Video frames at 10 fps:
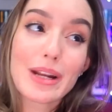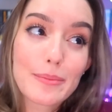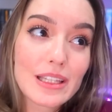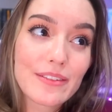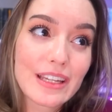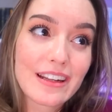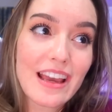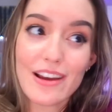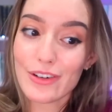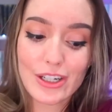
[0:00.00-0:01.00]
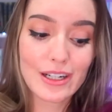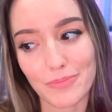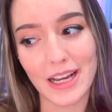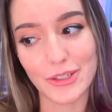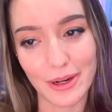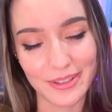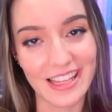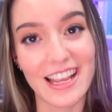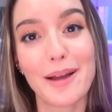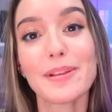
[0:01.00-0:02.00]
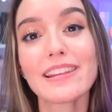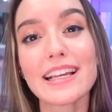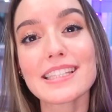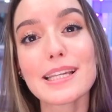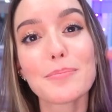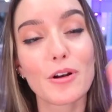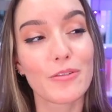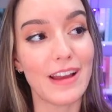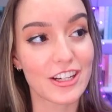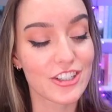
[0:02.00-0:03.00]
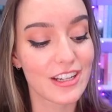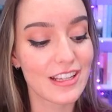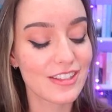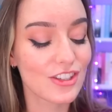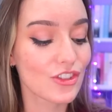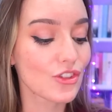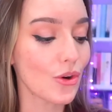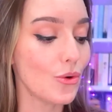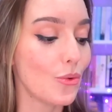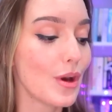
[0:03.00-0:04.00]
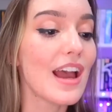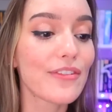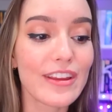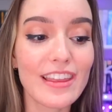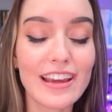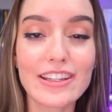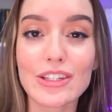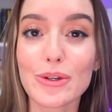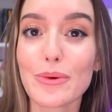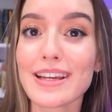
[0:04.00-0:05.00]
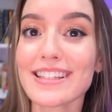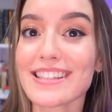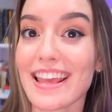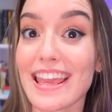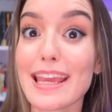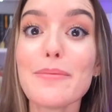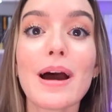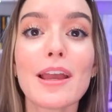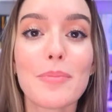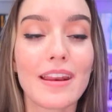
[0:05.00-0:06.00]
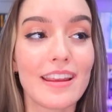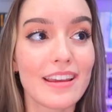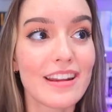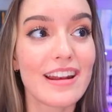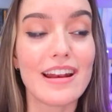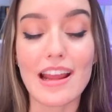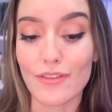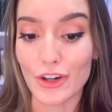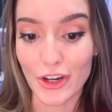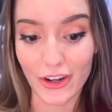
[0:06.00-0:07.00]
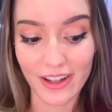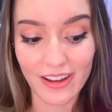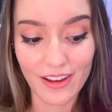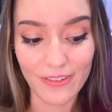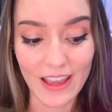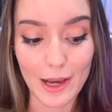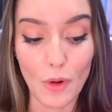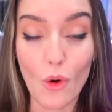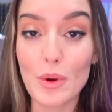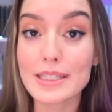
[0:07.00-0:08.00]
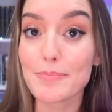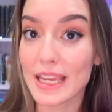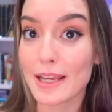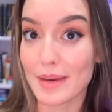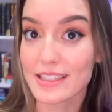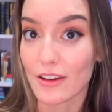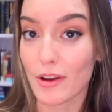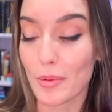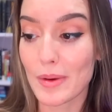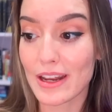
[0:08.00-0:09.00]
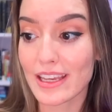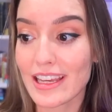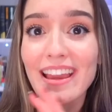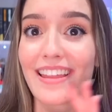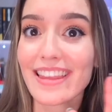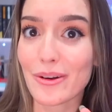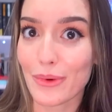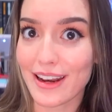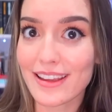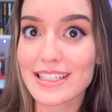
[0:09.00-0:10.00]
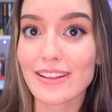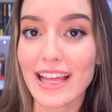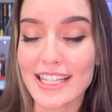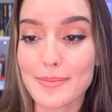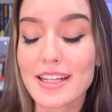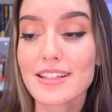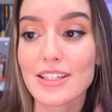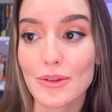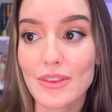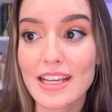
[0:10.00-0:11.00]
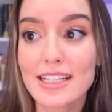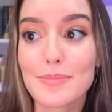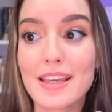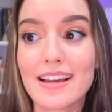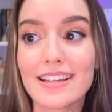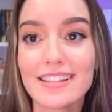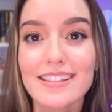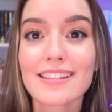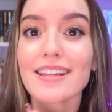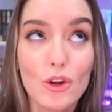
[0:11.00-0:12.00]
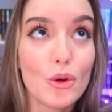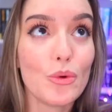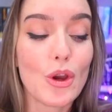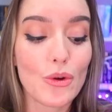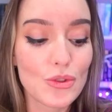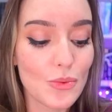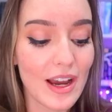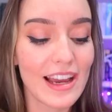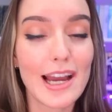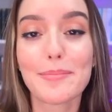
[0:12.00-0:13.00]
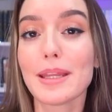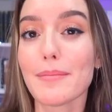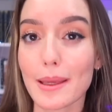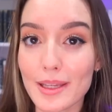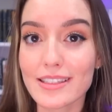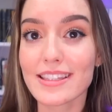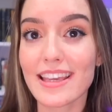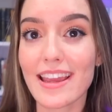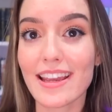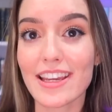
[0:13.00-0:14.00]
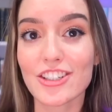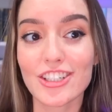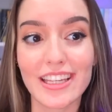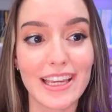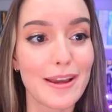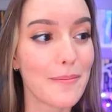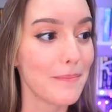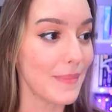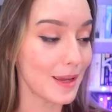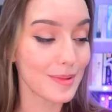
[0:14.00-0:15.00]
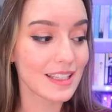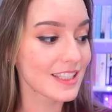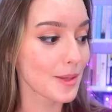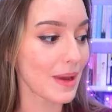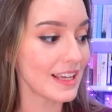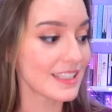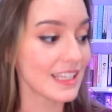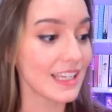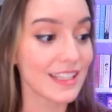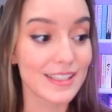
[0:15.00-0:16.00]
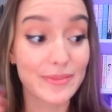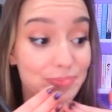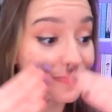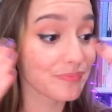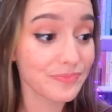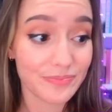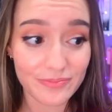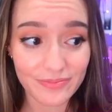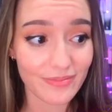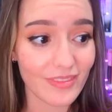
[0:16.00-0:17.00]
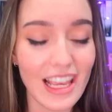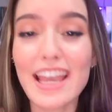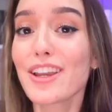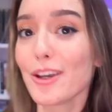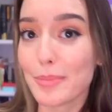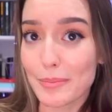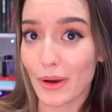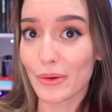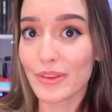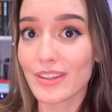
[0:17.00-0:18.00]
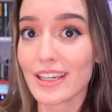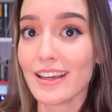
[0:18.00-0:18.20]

what I believe in ever. Back to what I was saying, I'm a lazy perfectionist, so everything I do is like, in my opinion, never good enough, and I'm always beating myself up about it and then waiting until last minute to do things because who knows why. I mean, maybe it's the ADHD, maybe it's the Pisces, it could be both.